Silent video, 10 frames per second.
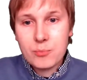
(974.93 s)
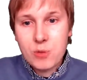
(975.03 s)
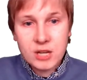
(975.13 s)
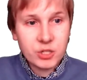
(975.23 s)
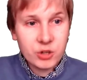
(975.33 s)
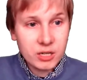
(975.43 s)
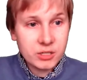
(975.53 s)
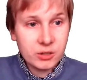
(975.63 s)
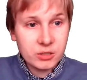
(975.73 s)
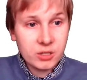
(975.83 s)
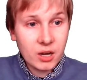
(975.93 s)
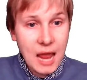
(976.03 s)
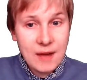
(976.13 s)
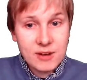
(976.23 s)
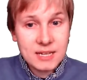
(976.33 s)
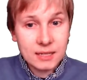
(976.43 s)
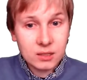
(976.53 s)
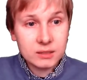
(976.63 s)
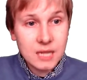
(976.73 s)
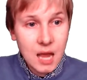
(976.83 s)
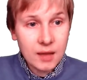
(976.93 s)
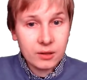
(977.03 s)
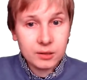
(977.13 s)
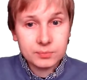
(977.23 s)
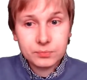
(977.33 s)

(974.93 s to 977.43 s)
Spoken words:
pressure transducers under every single tile.